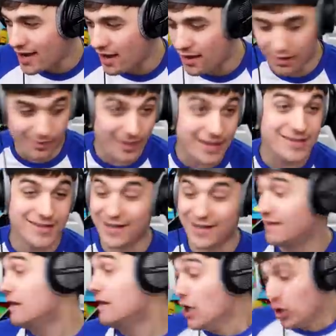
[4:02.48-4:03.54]
That's
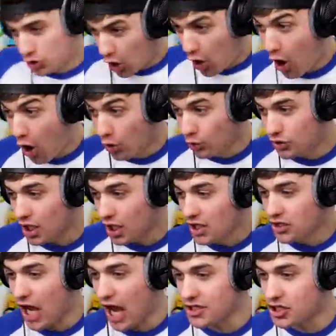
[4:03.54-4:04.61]
right. Don't
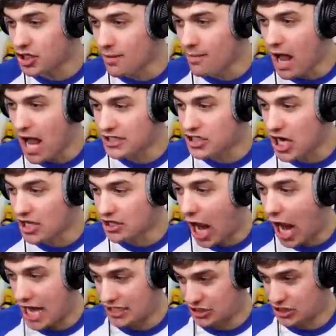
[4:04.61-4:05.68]
touch the
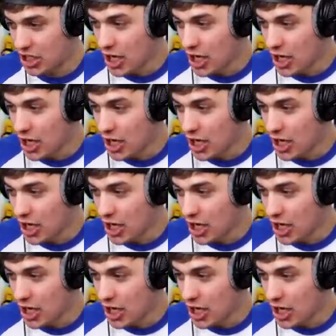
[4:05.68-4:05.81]
merchandise,